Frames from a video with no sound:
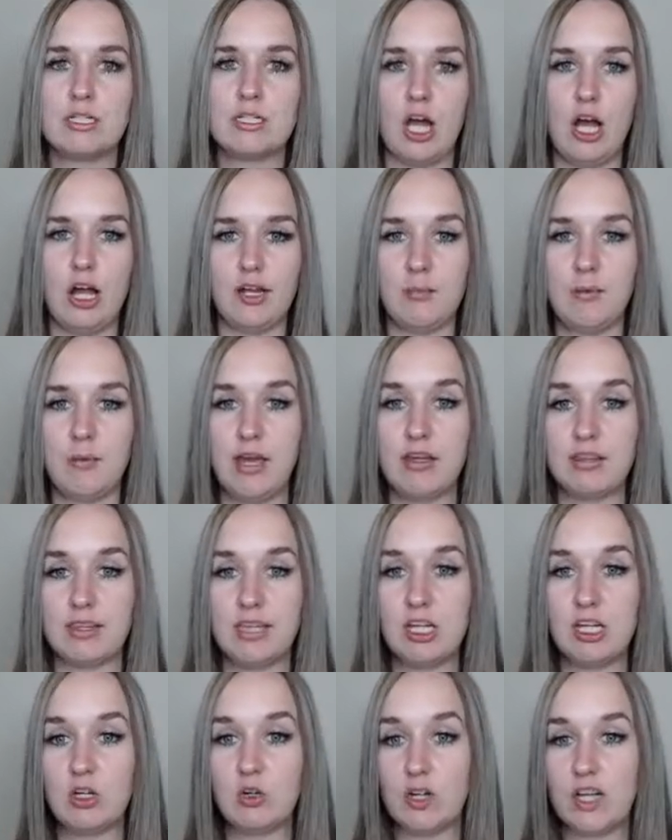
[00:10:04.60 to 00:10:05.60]
talk about
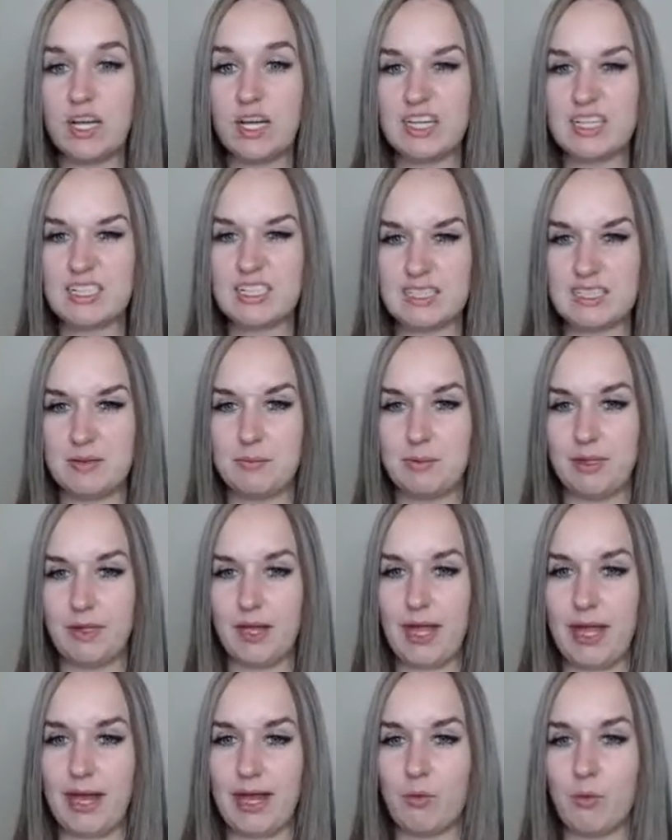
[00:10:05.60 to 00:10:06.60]
the ingredients and be
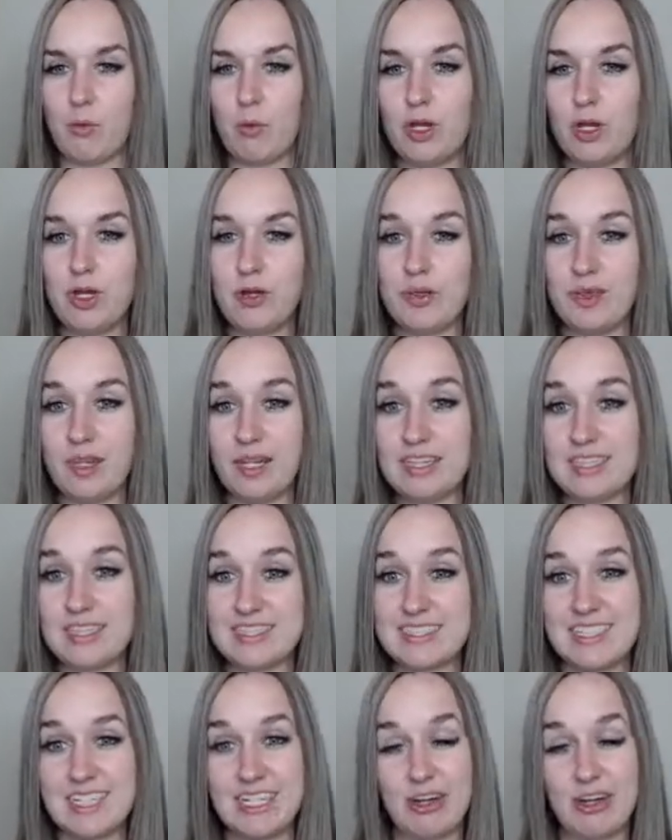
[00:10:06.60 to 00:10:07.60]
like, what do you think the
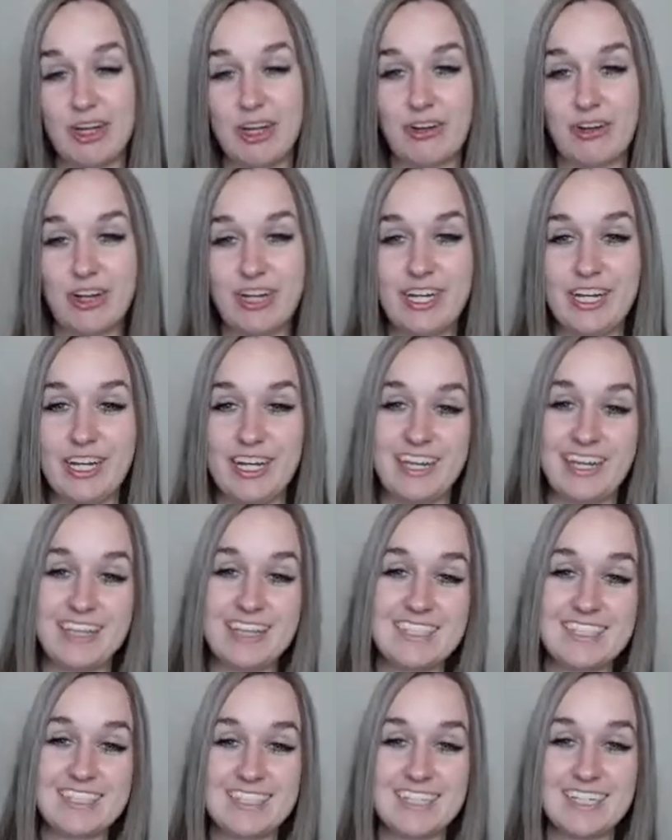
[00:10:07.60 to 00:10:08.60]
secret ingredient in
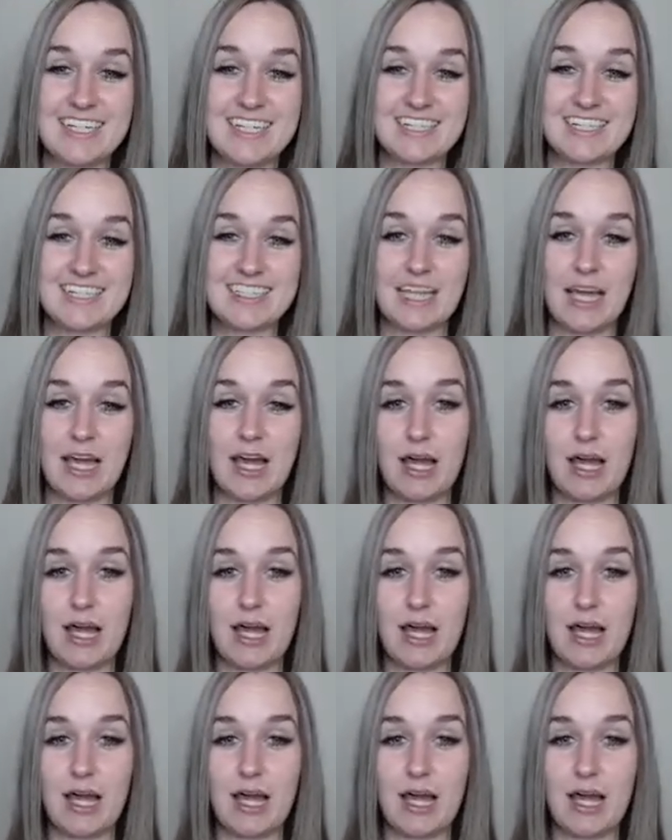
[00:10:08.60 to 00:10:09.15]
this is?